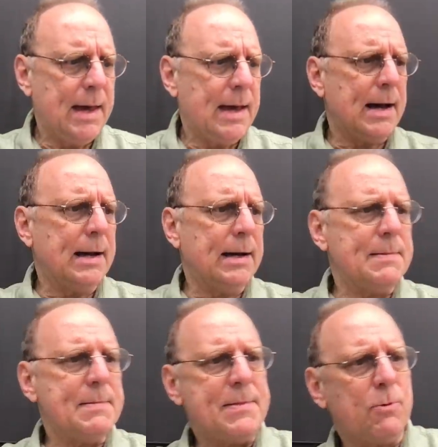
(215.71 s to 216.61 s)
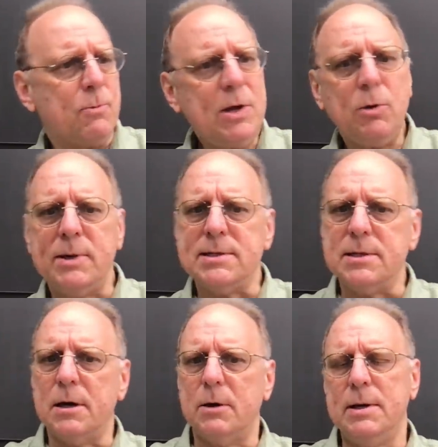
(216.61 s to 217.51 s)
Uh, the real reason,
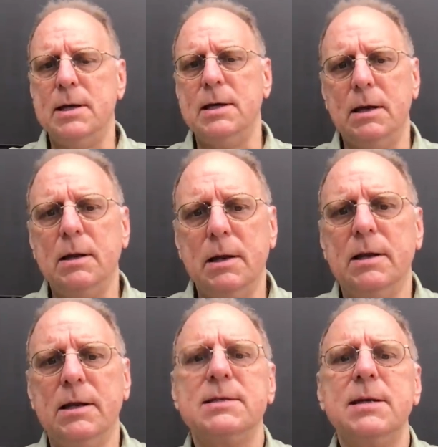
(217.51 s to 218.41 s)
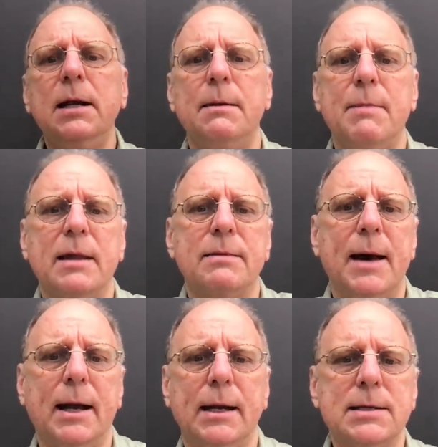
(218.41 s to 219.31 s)
though, in studying
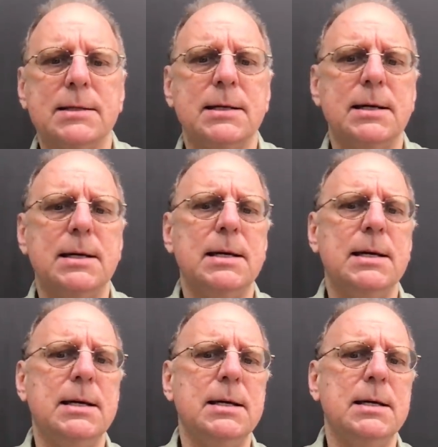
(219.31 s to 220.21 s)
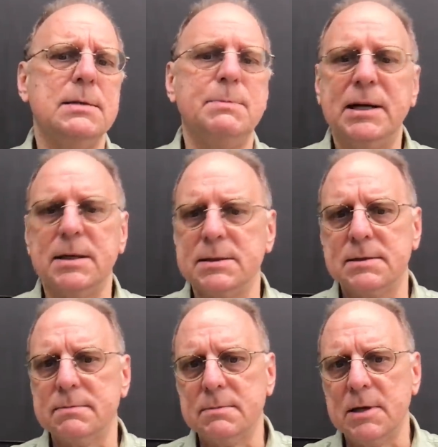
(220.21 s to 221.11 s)
mathematics is
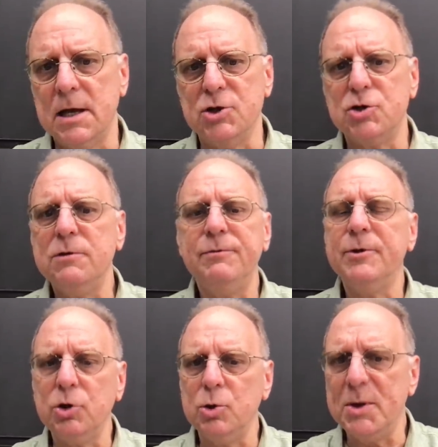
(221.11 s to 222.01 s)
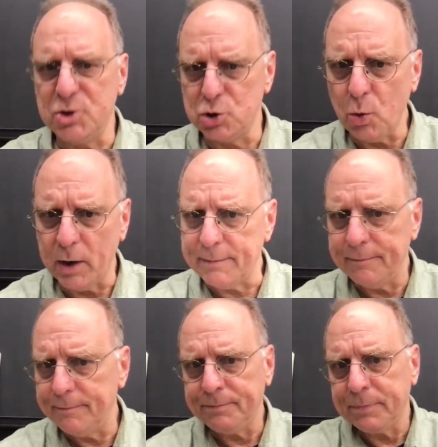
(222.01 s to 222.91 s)
because it should fill you with joy
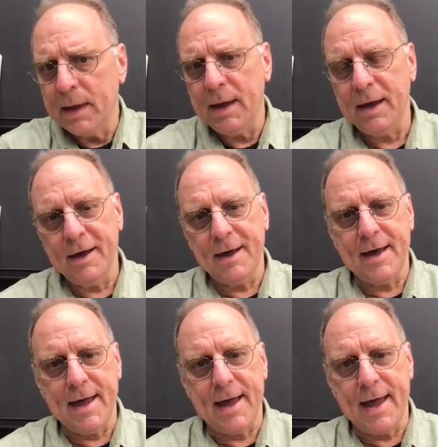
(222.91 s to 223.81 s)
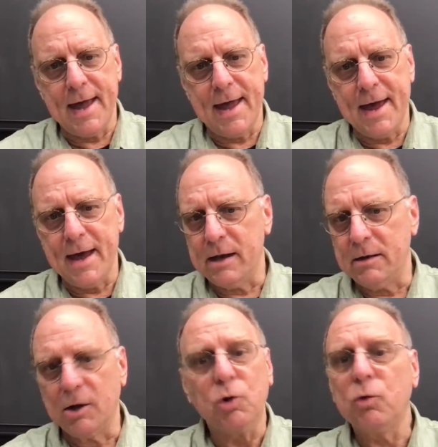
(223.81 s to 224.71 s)
and
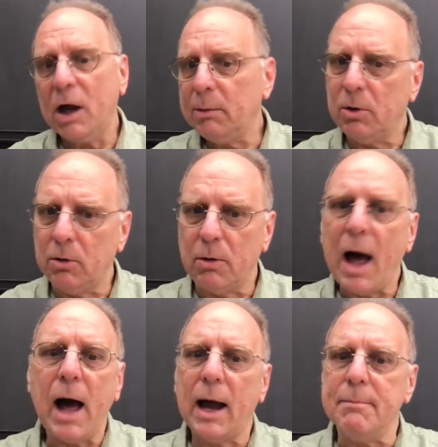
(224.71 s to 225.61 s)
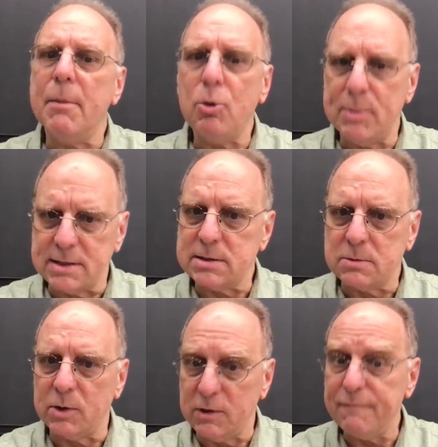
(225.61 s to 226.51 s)
incredible high moments
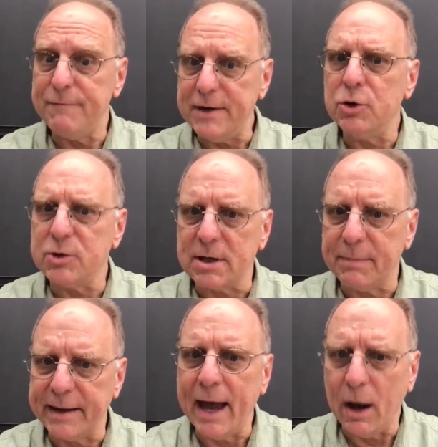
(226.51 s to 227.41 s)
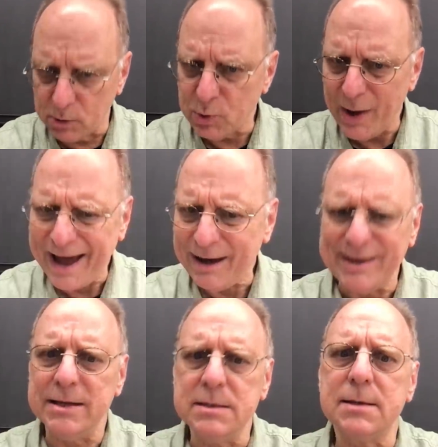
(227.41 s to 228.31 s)
when you figure something out, when you have
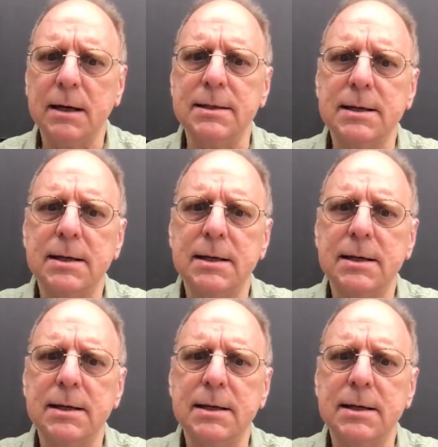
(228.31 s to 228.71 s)
insight